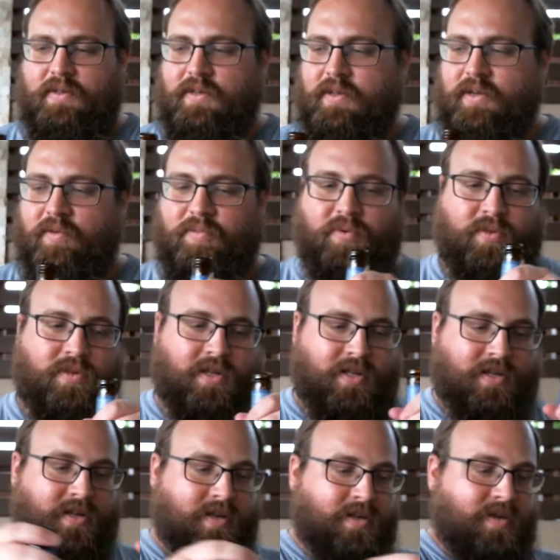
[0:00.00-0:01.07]
And I'll put that
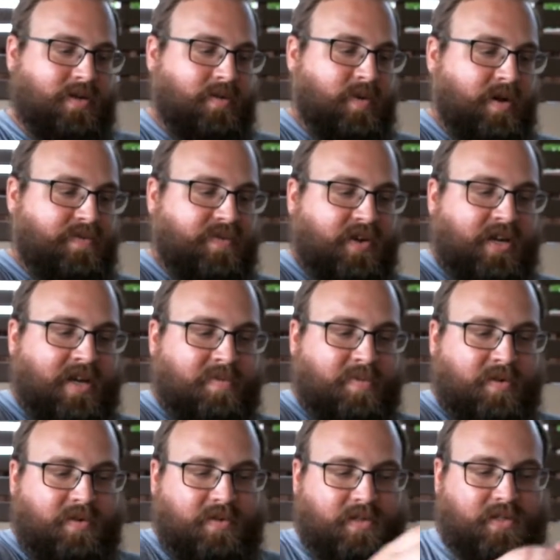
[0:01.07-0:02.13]
there. I won't forget,
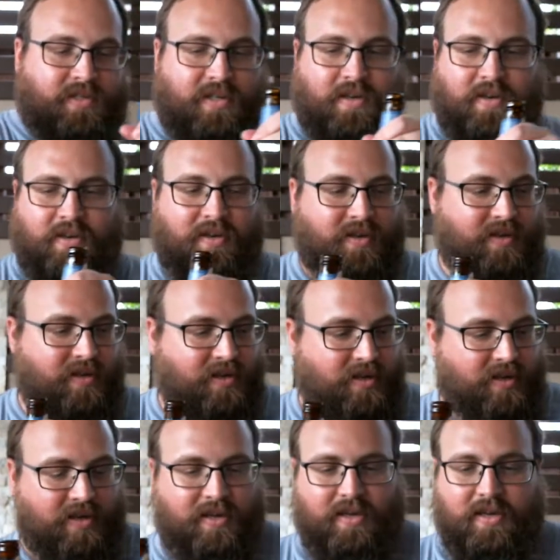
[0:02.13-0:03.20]
but just so
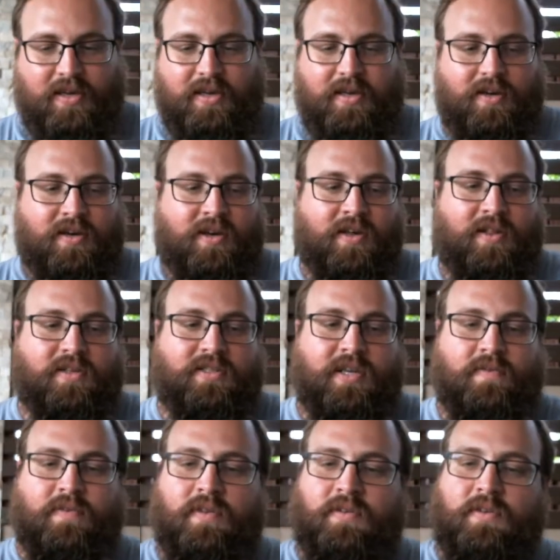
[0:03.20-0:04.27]
I know the
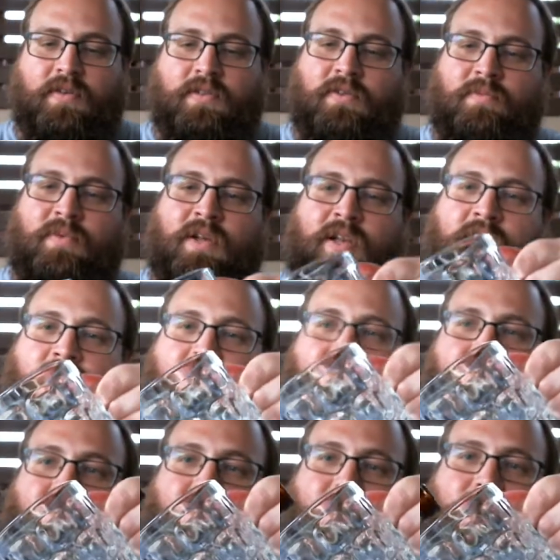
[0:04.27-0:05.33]
7 is on my
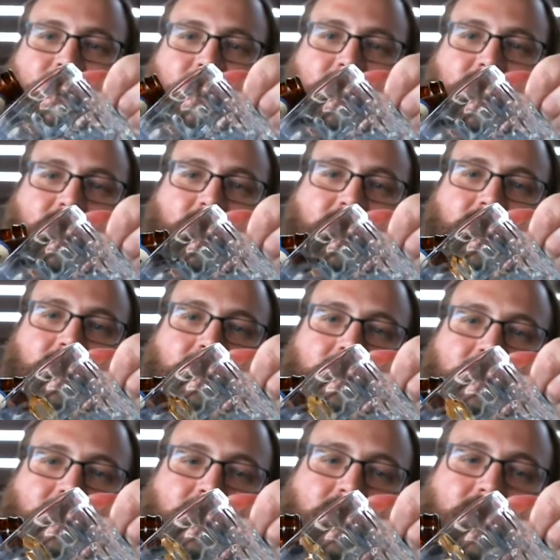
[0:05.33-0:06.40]
left.
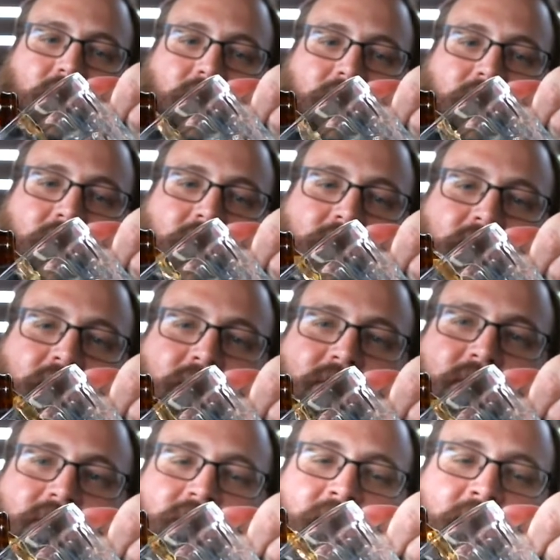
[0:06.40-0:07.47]
Okay, so
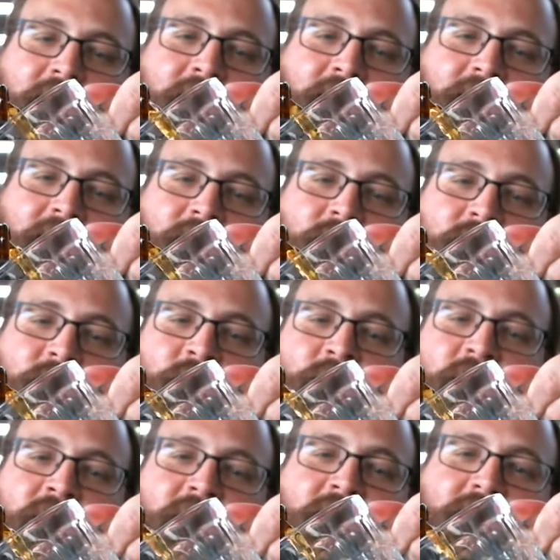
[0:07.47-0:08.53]
this is the 8, and
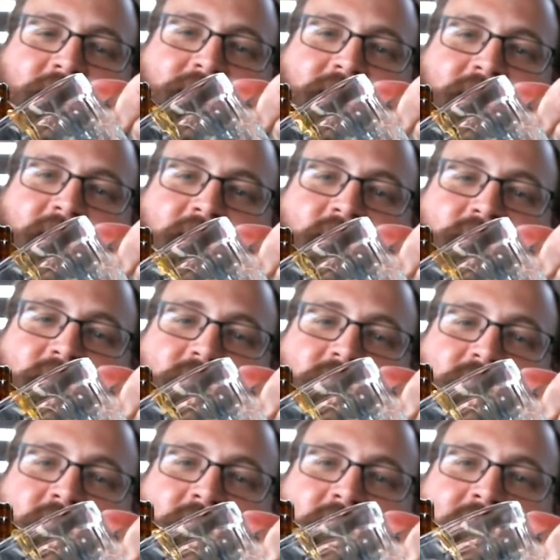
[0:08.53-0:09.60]
already you can see the
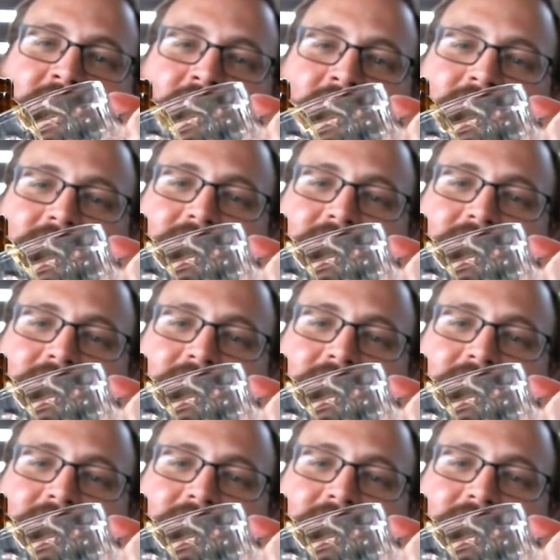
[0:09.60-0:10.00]
difference in the colour.